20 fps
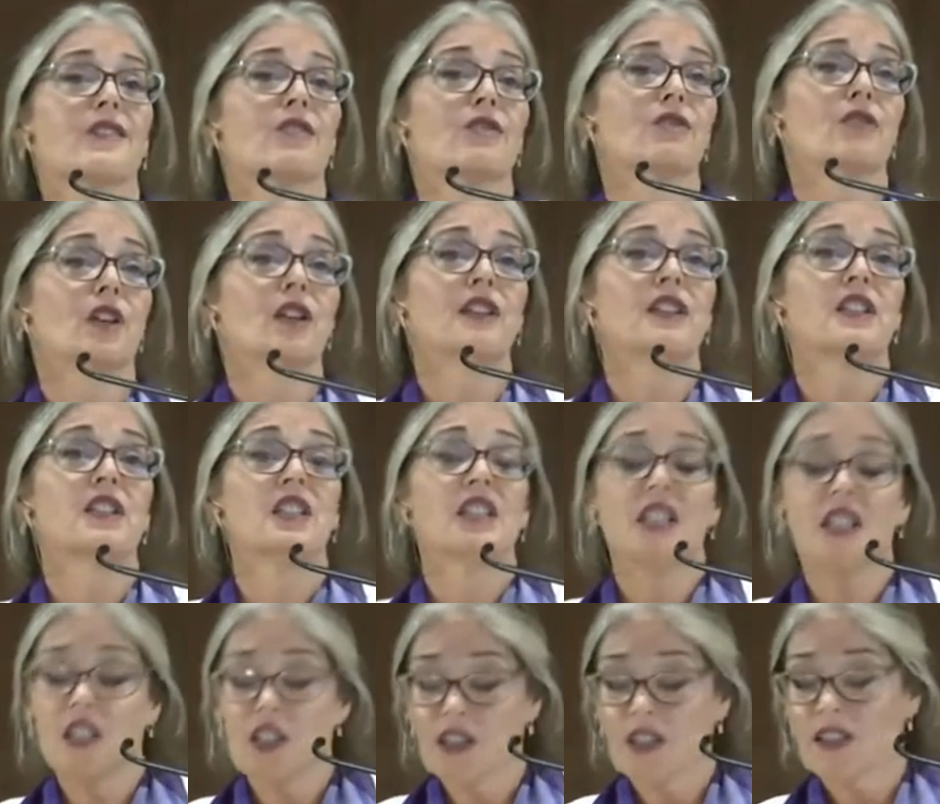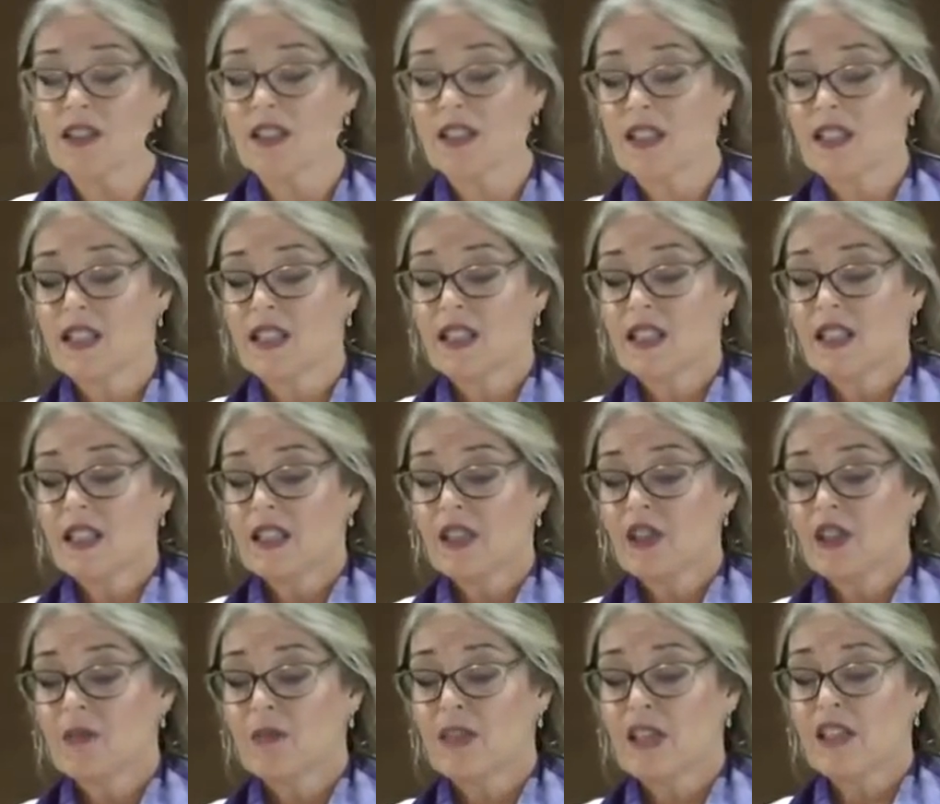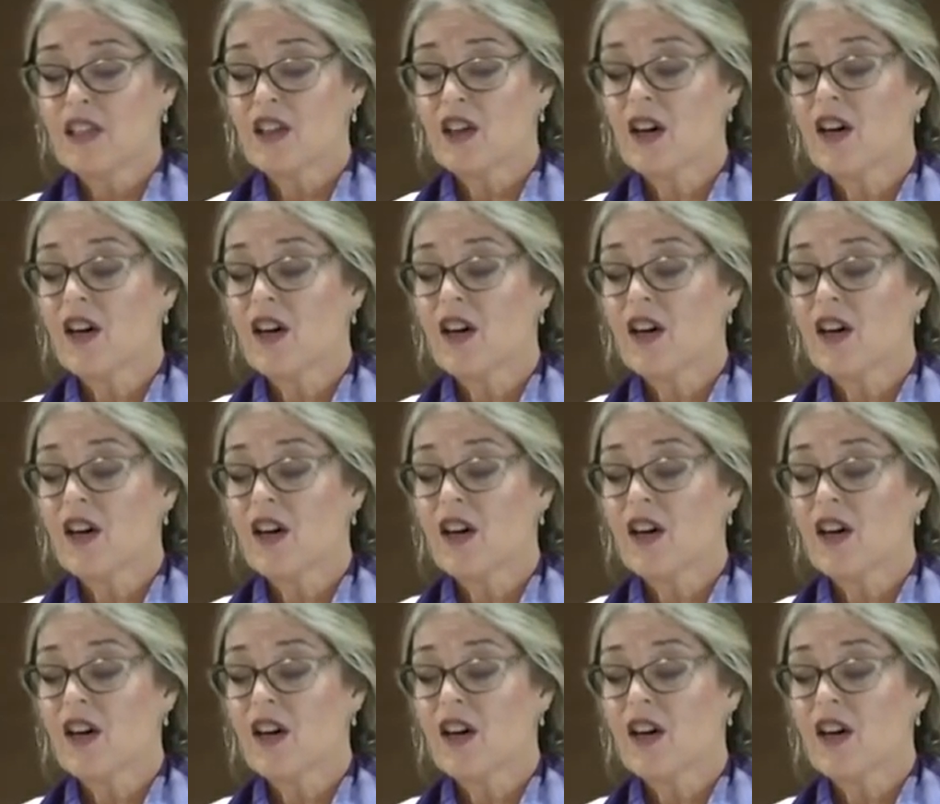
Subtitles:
to volunteer, to make